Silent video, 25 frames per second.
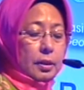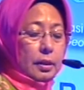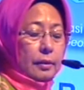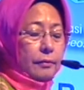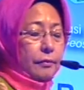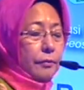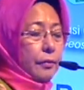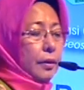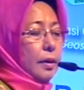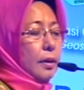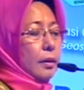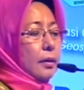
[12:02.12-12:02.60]

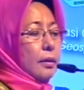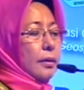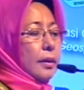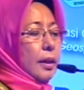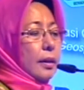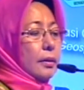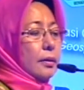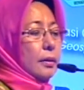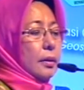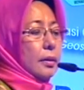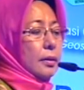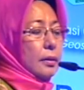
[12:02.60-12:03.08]
feel
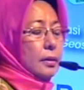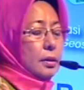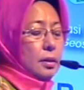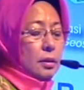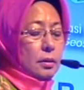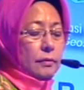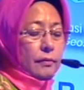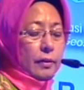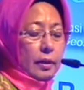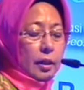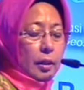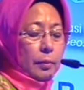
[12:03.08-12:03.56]
that this
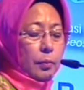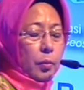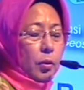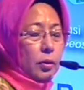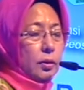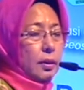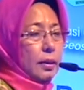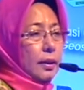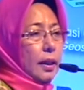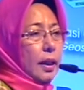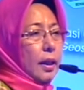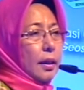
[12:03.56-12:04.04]
is very
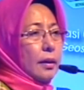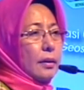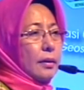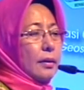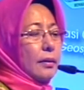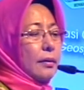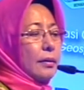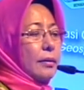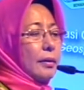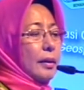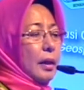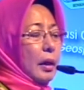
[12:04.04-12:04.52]
important. And
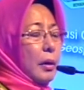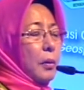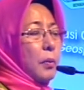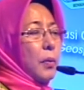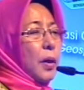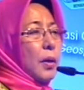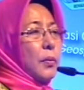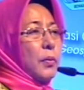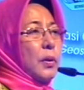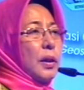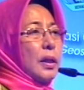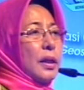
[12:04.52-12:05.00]
now
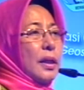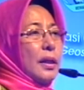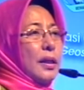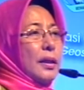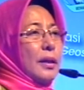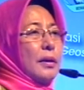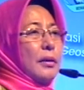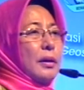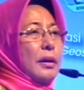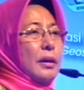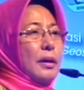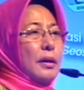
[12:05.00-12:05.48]
what we
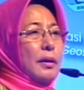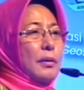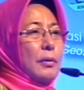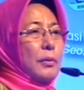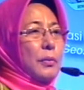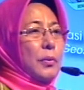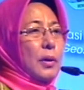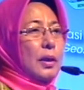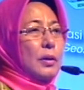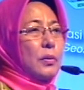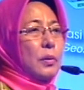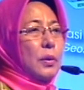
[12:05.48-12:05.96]

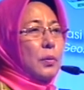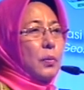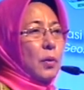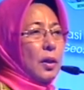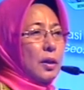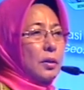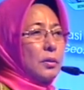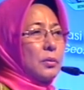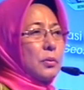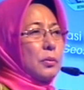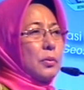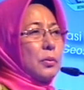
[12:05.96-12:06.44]

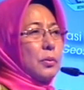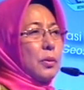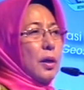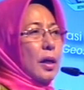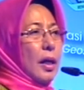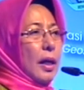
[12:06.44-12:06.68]
want to